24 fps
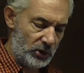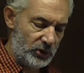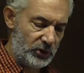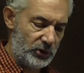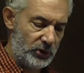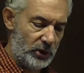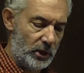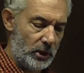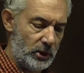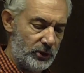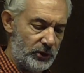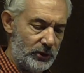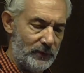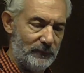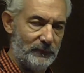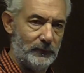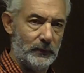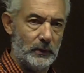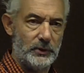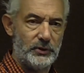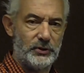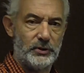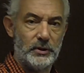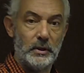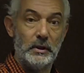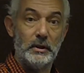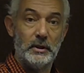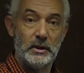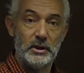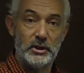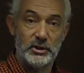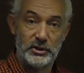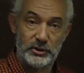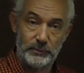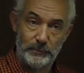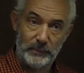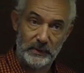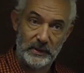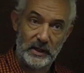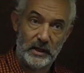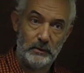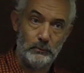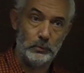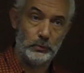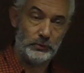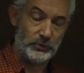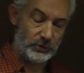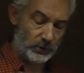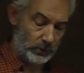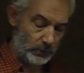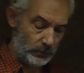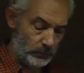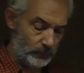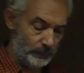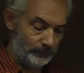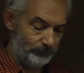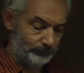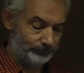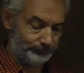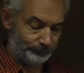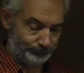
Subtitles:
assertiveness to be able to